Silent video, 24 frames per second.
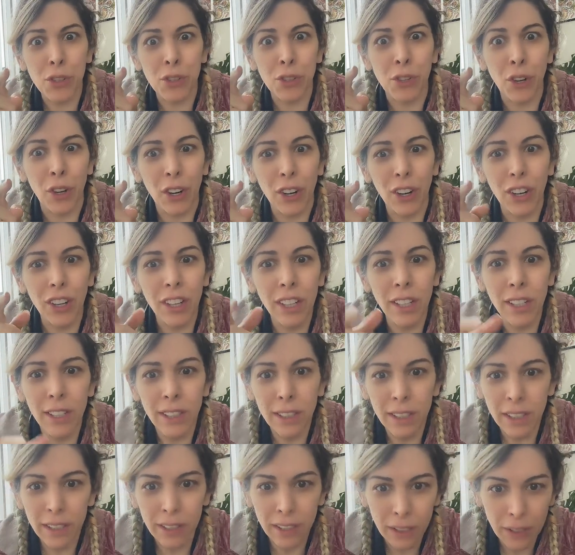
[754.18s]

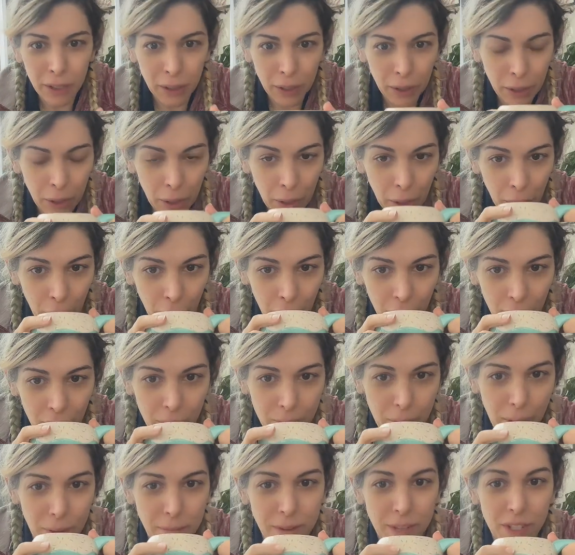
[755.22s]
Sir.
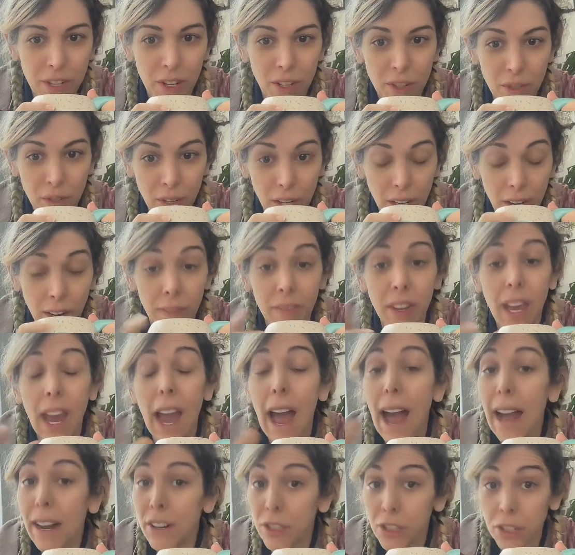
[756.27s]
The baby starts drinking
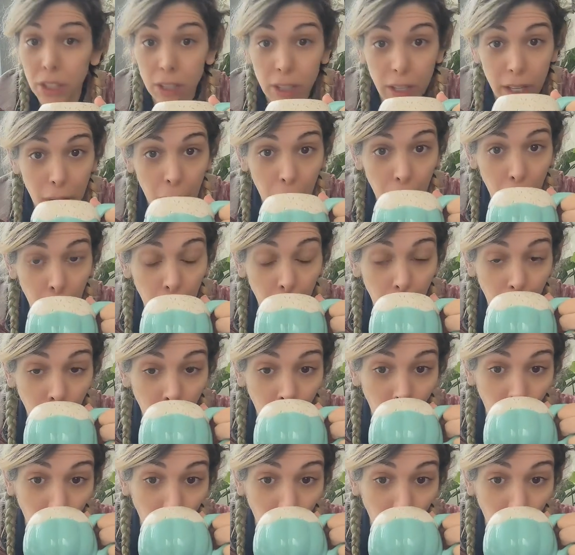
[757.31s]
coffee. Actually,